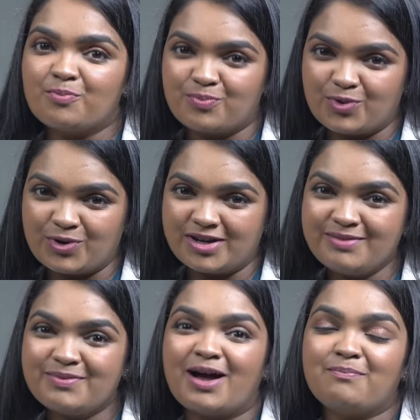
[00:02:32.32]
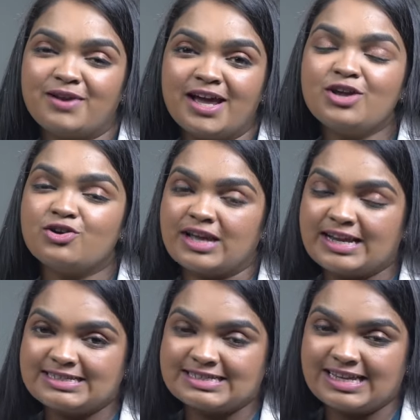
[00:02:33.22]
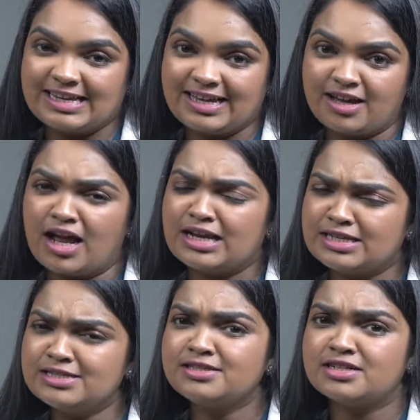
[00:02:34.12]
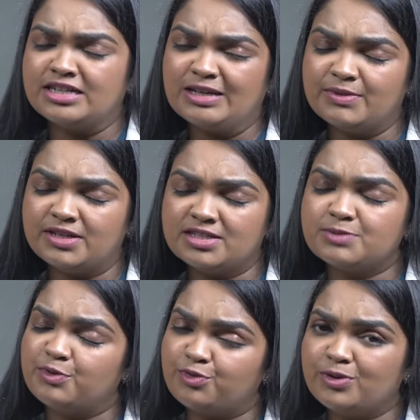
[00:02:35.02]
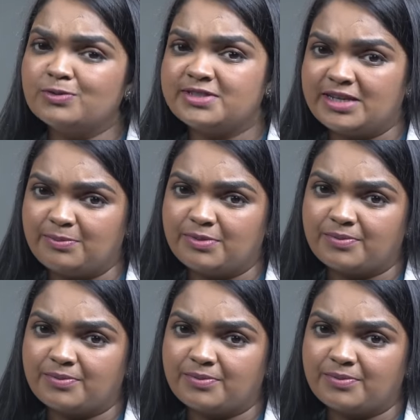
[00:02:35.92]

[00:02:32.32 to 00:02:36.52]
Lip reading: Pro tip, apply your night skincare at least 30 minutes before you sleep,